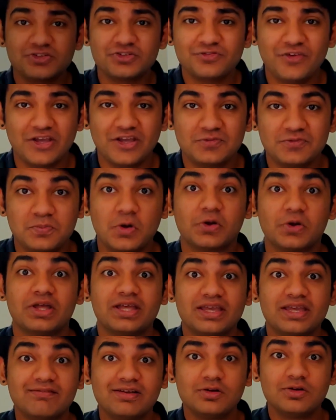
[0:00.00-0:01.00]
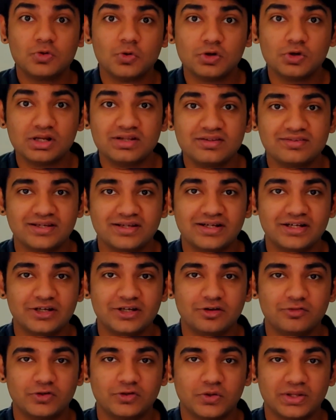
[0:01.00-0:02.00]
not just Facebook, even Google is
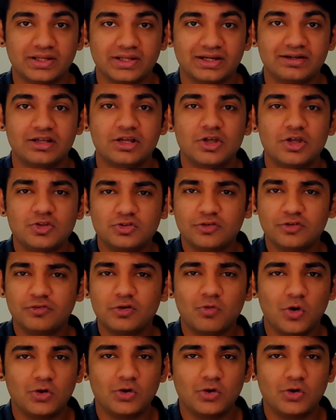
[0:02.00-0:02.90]
guilty of doing it. So if